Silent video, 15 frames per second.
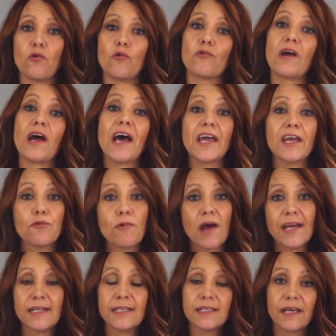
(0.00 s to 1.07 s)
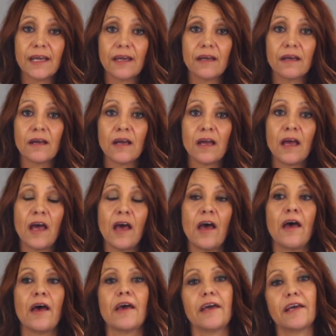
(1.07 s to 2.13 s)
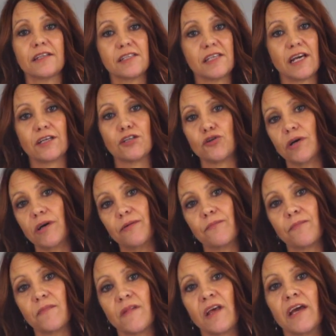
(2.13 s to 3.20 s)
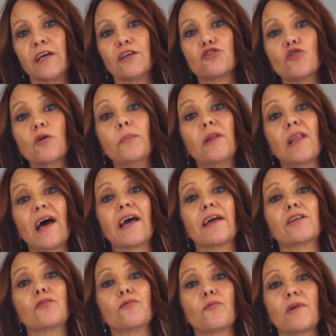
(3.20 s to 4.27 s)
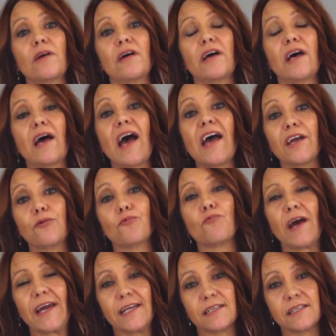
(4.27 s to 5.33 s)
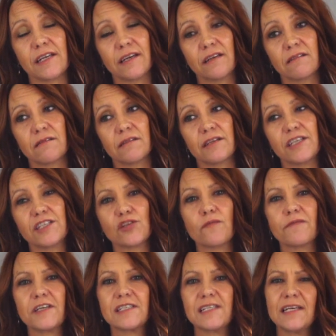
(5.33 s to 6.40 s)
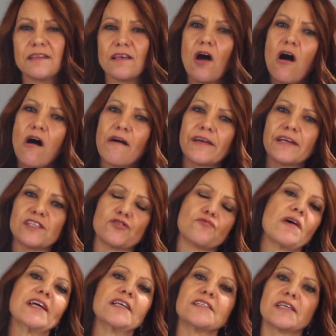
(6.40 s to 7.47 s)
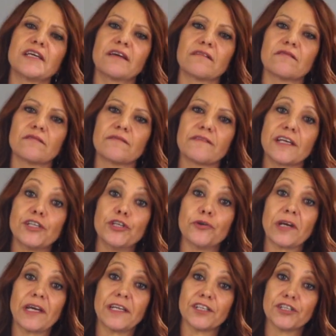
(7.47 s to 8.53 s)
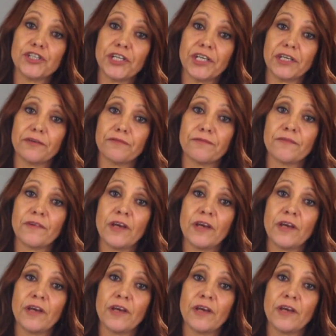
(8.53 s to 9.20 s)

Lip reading: or an A rating, etc. AAA rating is obviously the highest rating that you can achieve.